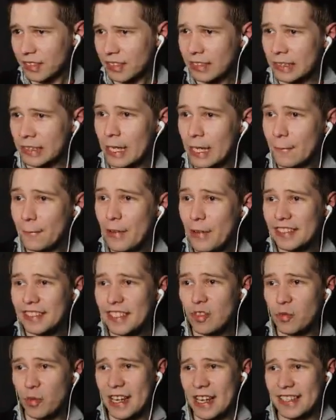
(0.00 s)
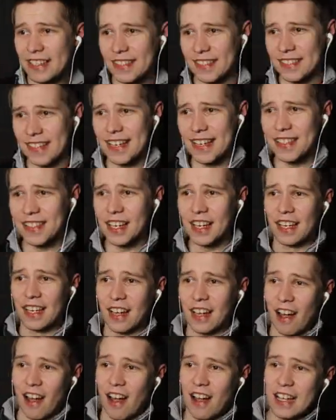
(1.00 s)
Affected Wind says,
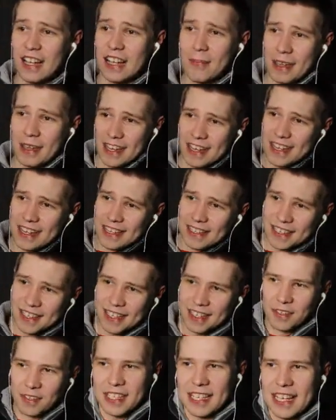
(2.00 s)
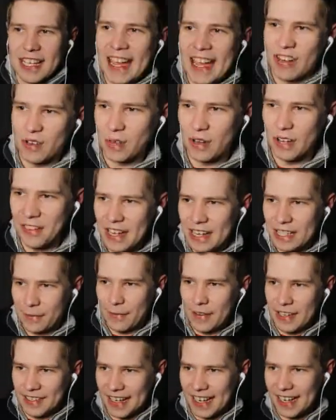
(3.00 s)
I am here till the end. Well, that's
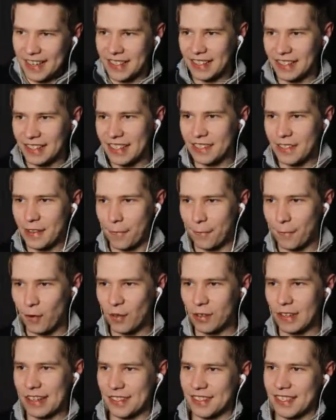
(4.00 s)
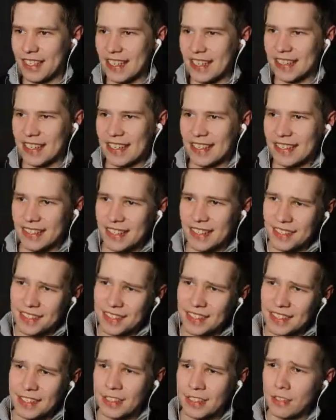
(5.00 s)
fantastic. Late to the Fallout says, and to
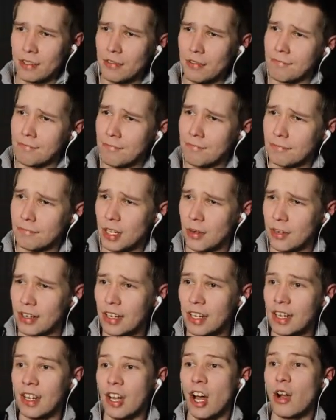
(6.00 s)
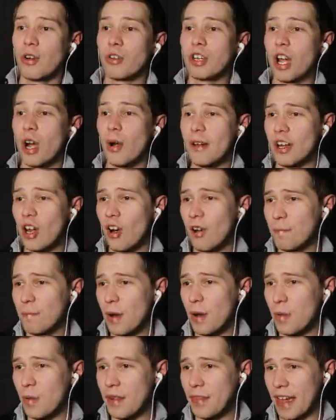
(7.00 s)
see you. Going on. Oh, going on,
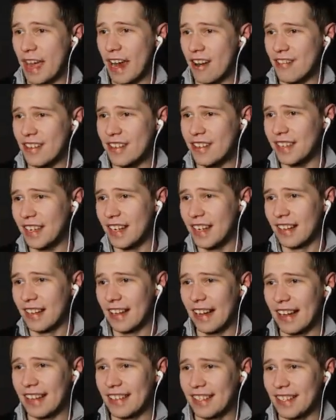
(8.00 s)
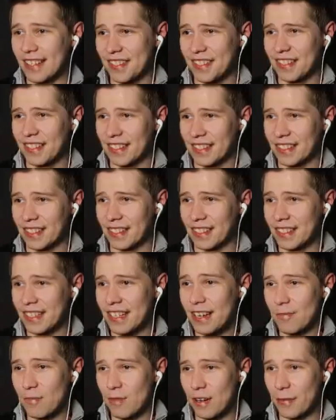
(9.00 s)
but with errors. And to see you.
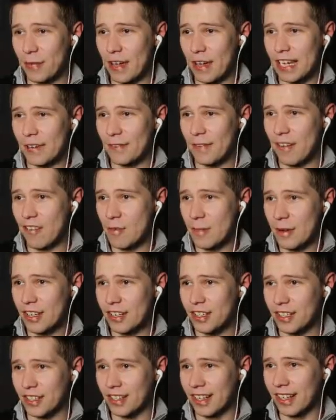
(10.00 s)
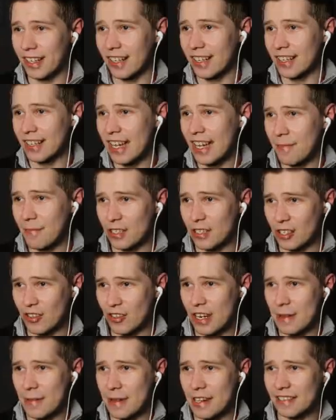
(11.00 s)
Yep, well, thank you very much. Yep, the
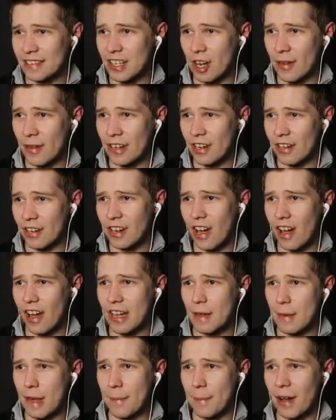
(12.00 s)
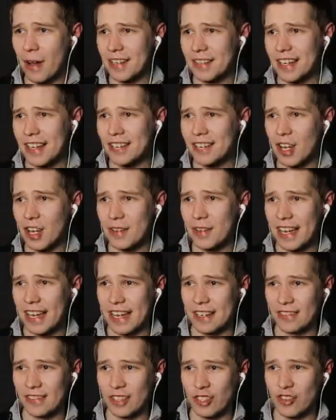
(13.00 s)
stream is going on. I Am Empire says,
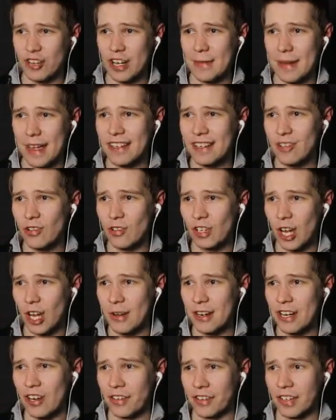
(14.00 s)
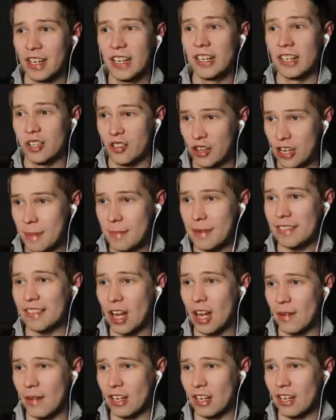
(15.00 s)
okay, is the stream ending or going on? Stream is
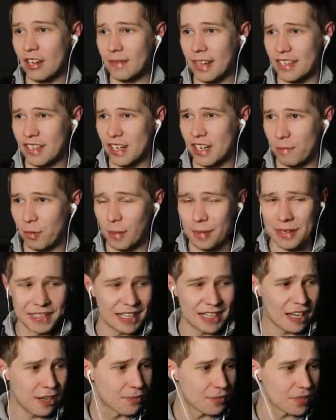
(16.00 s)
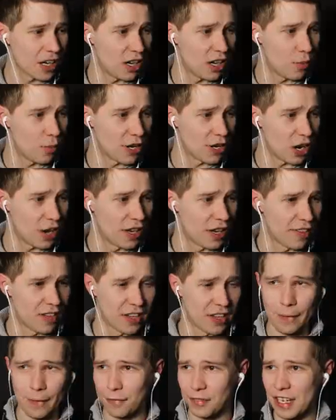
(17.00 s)
going on, as you can probably tell. We got another
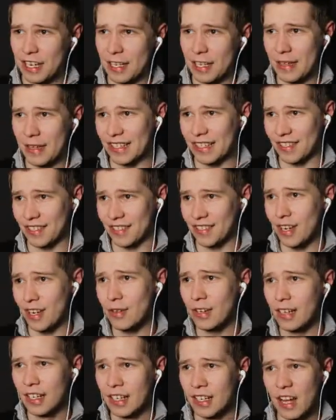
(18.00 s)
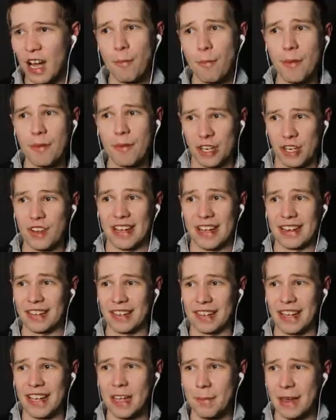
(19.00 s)
15 minutes or so. I probably could end it
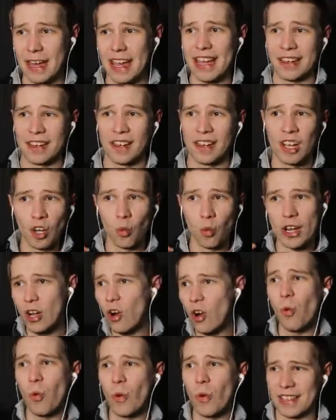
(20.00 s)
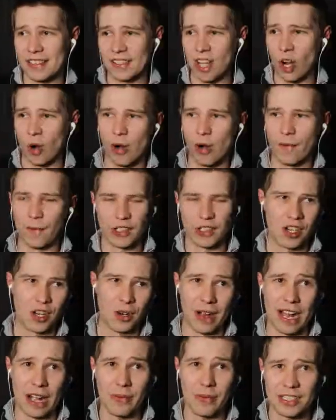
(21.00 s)
here, but hey, we always go on for 2
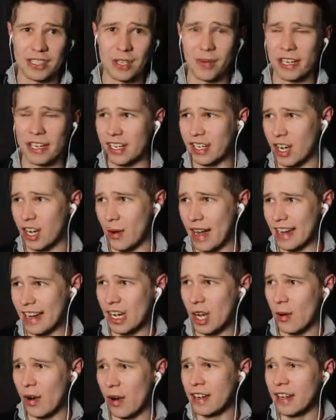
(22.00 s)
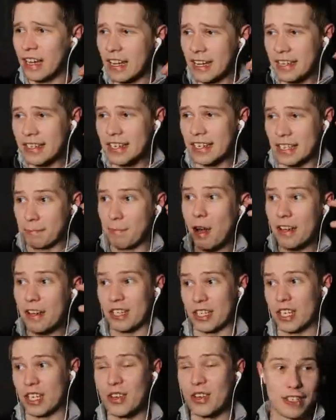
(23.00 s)
hours, so we're going to go ahead and go on, despite the
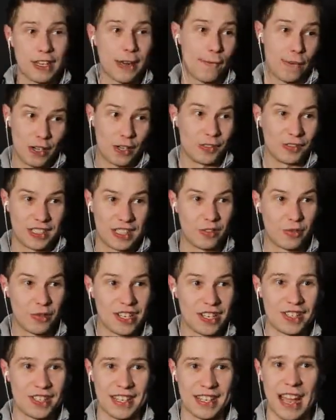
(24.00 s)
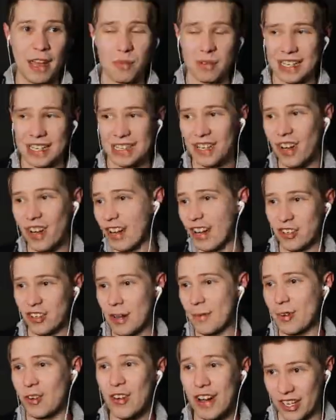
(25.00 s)
huge difficulties we just had with the entire
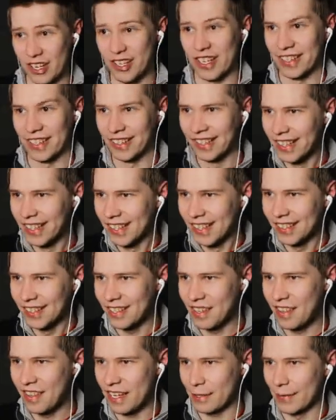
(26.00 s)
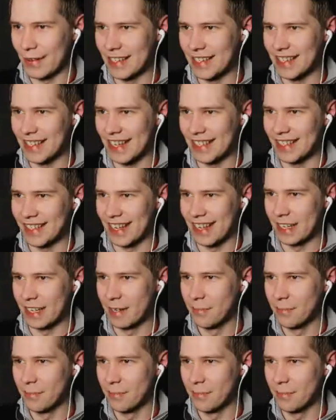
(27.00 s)
stream crashing. So that's fantastic.